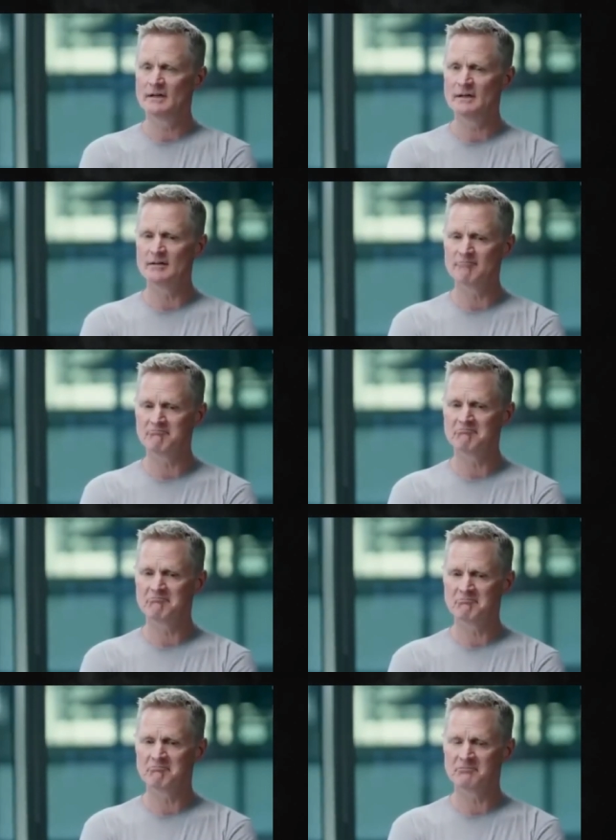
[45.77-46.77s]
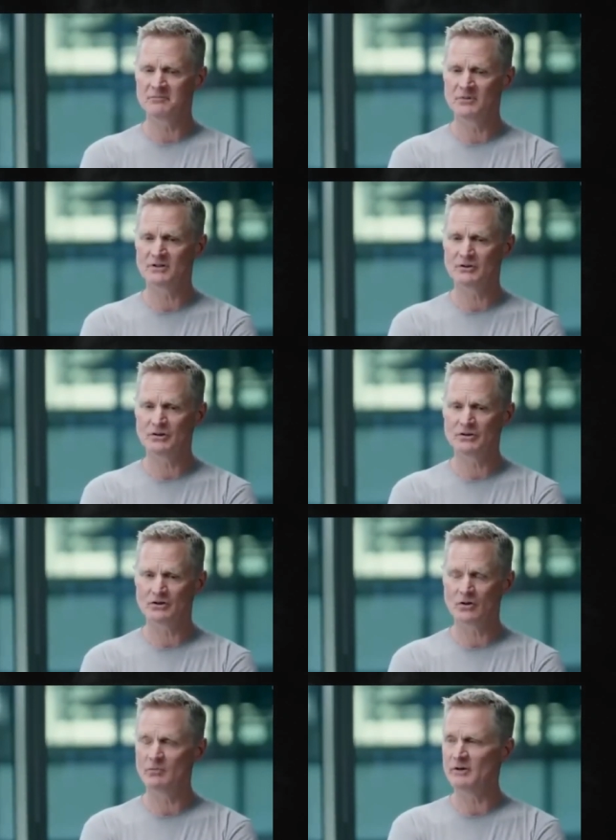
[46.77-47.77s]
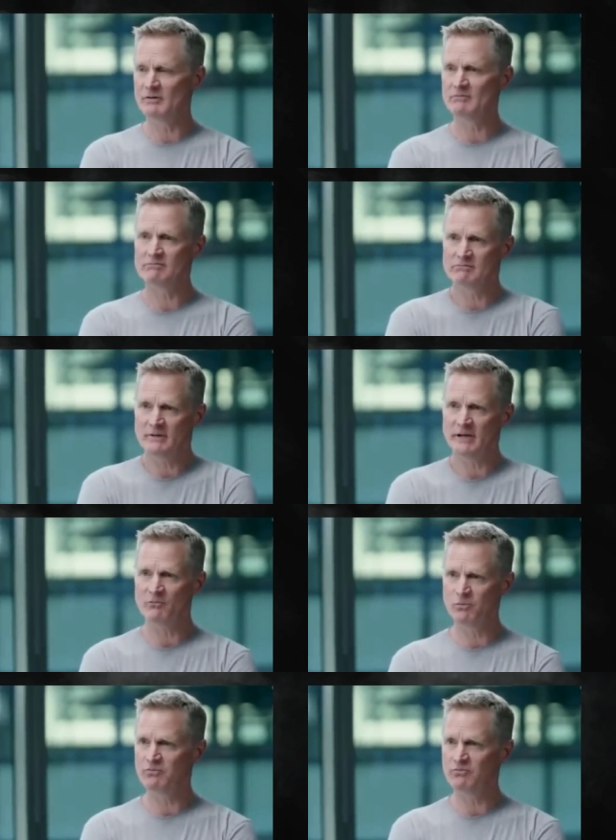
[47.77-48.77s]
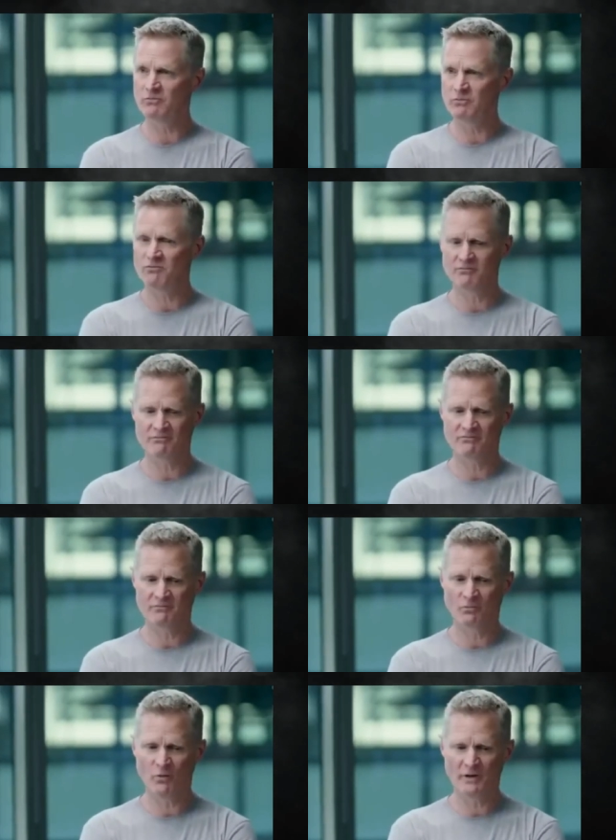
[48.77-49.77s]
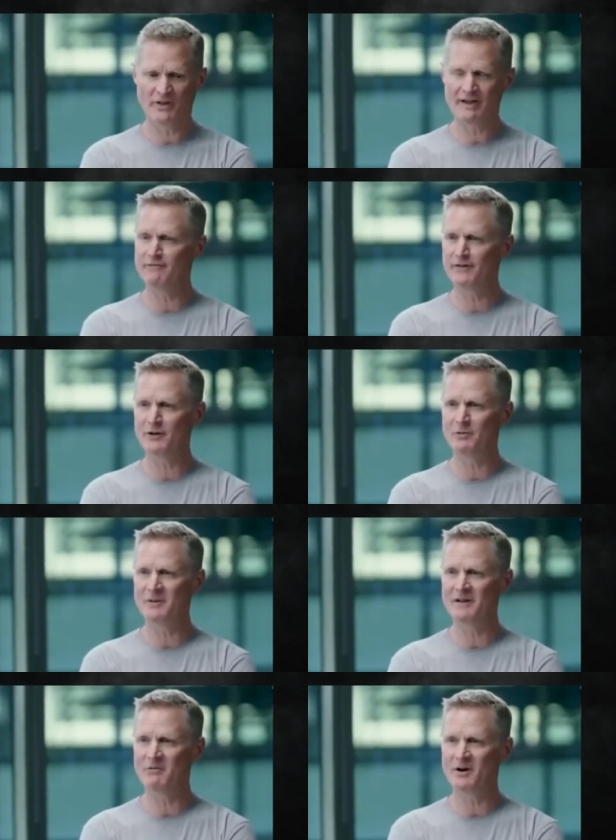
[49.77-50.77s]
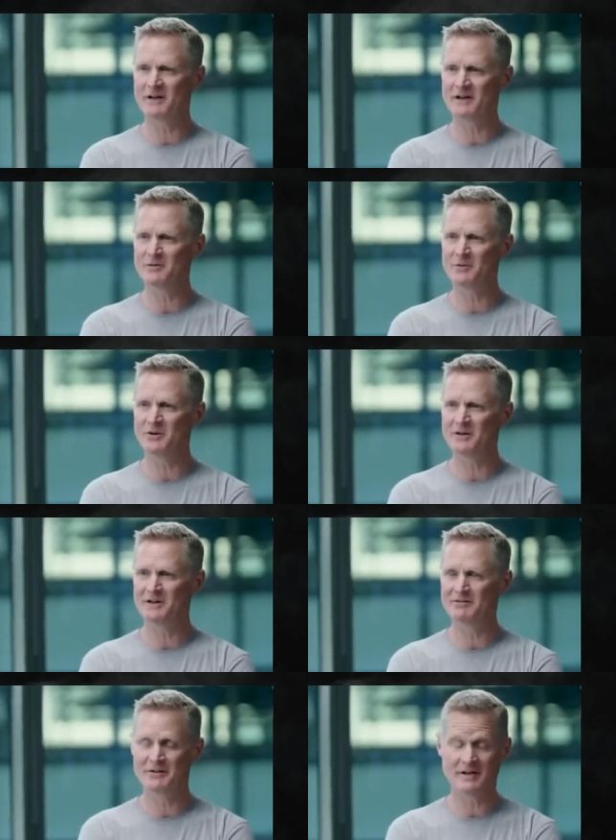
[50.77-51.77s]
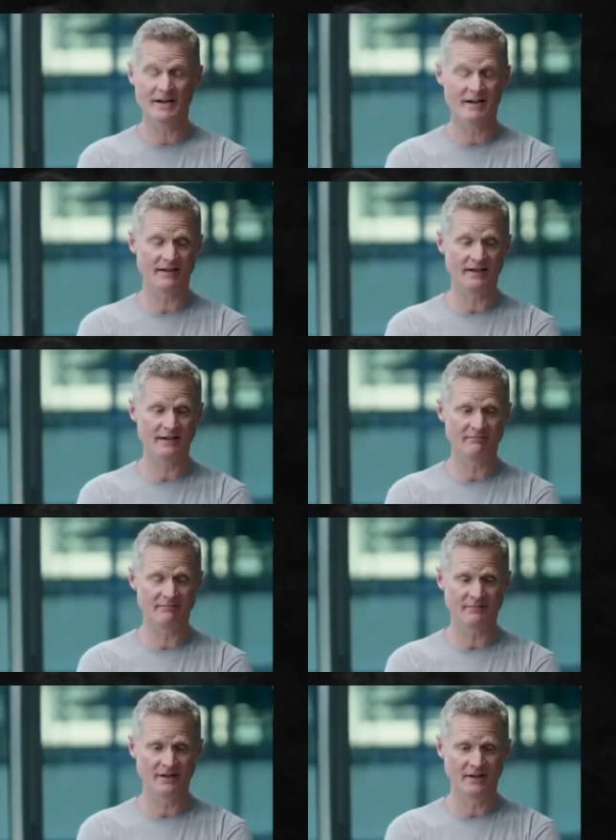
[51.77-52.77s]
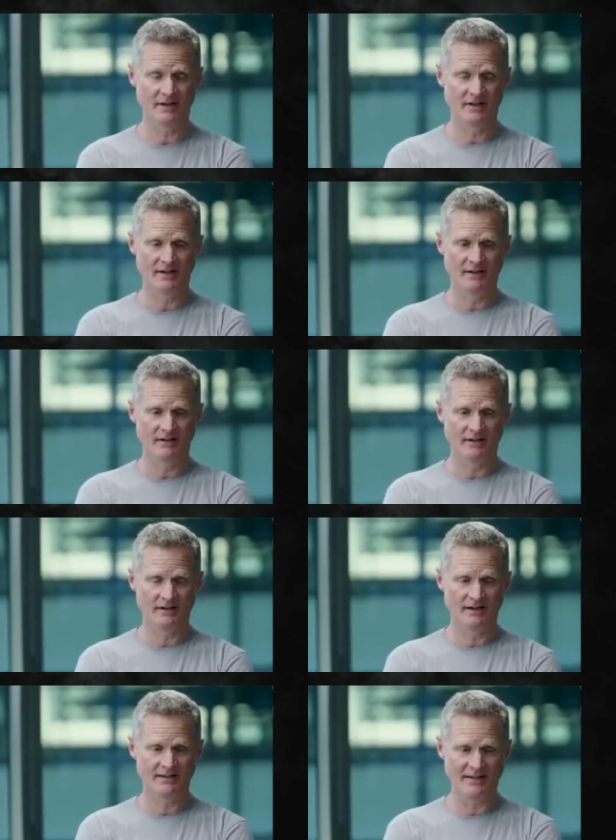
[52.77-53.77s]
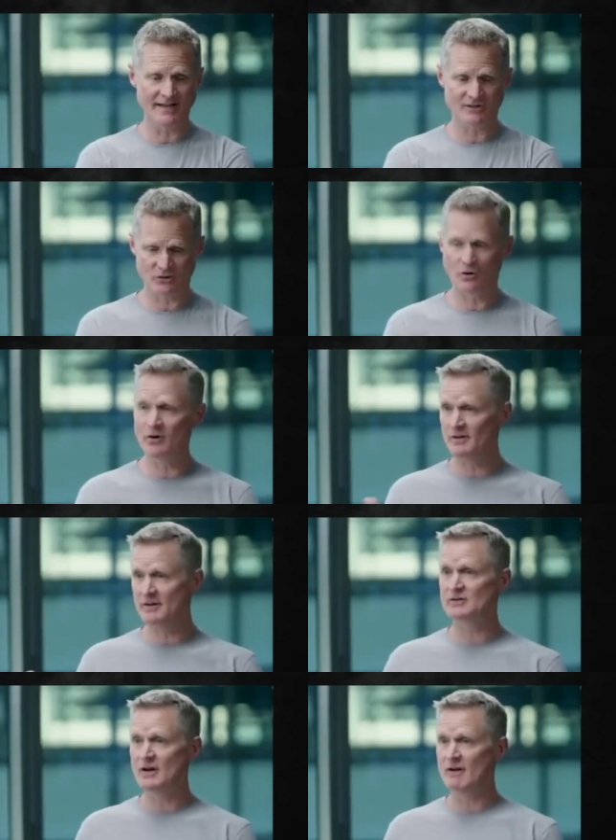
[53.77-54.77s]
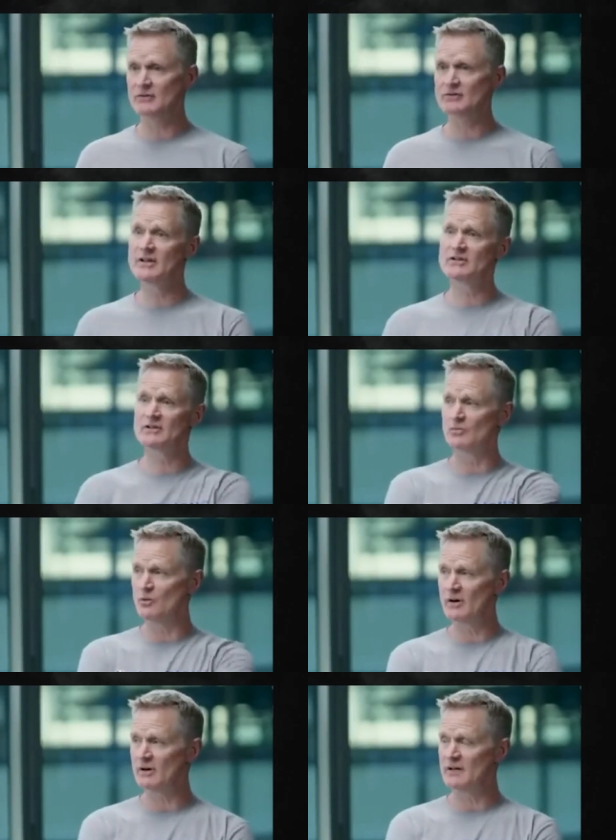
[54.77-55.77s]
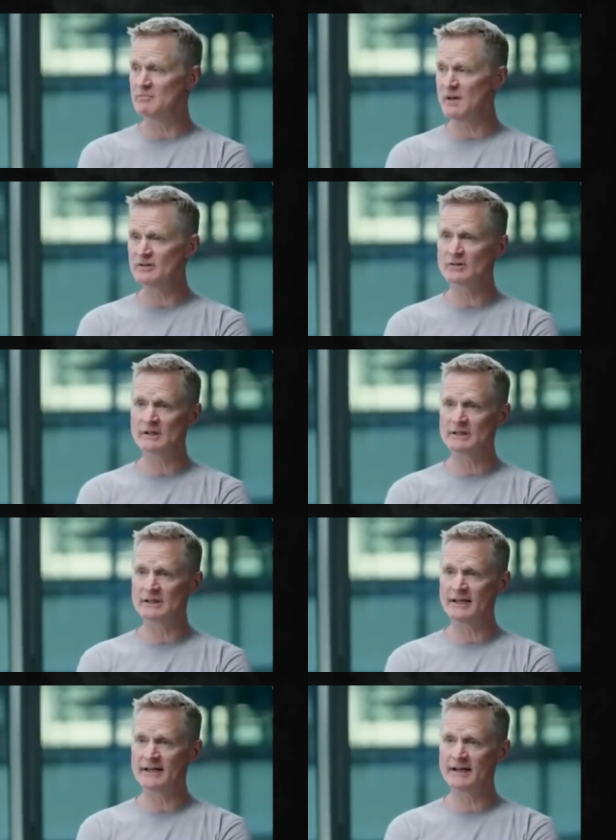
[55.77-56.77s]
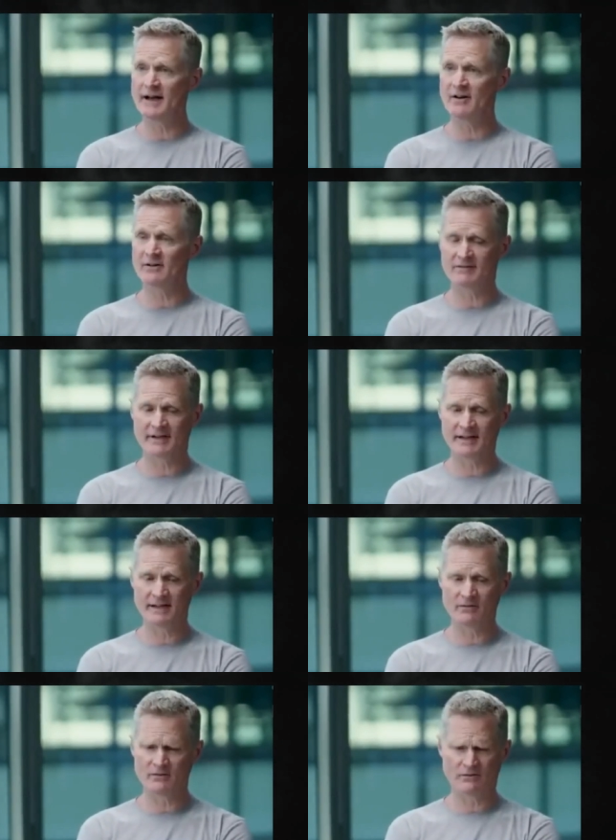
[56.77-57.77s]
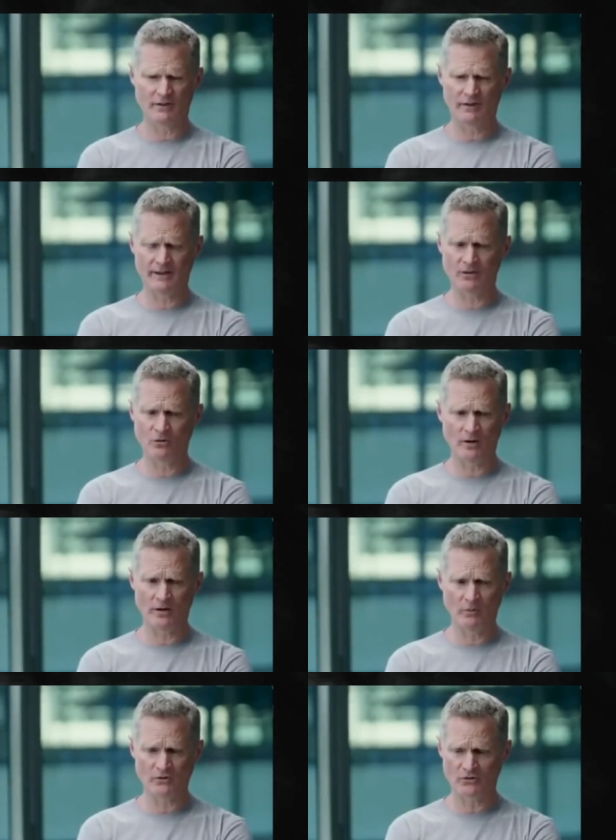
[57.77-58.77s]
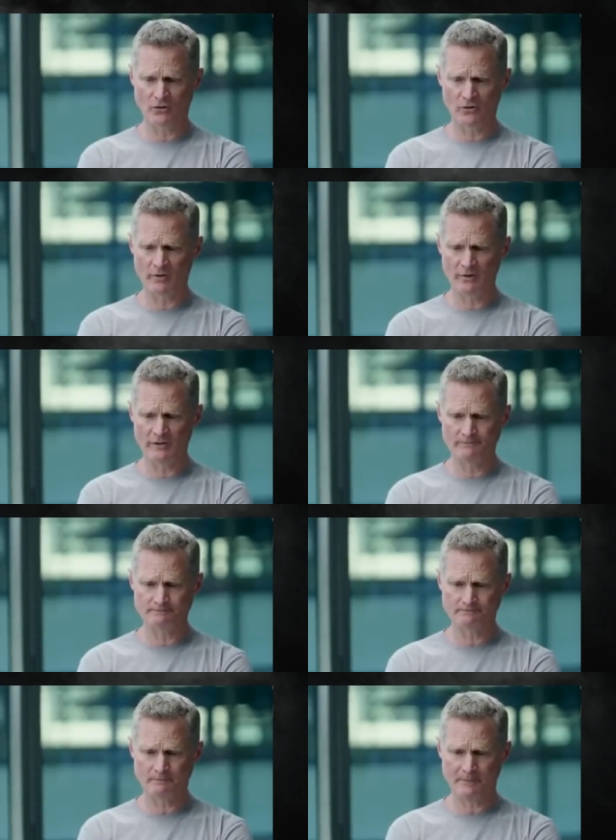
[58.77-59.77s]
um, just determine like what they feel when they walk into the building every day? And it that started this conversation where he basically laid it out, and it was incredible story. But